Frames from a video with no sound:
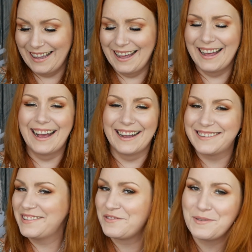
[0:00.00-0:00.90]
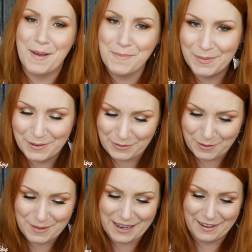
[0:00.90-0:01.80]
I just remember
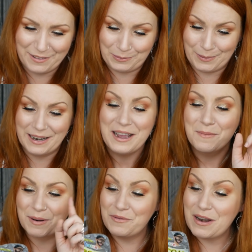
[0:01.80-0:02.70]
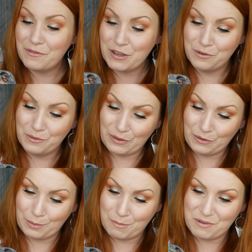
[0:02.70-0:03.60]
from the last one, but I've never used
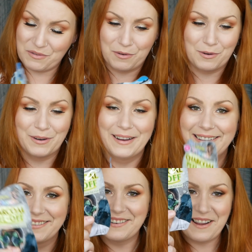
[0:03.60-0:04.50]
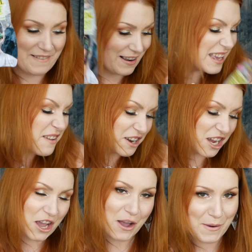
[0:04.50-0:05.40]
this one before. So no, I'll give
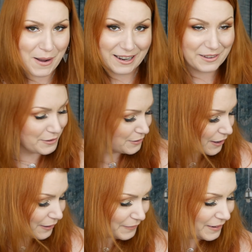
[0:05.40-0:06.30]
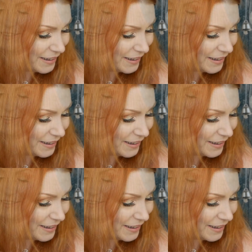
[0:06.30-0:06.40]
it a go. I'll give you a go.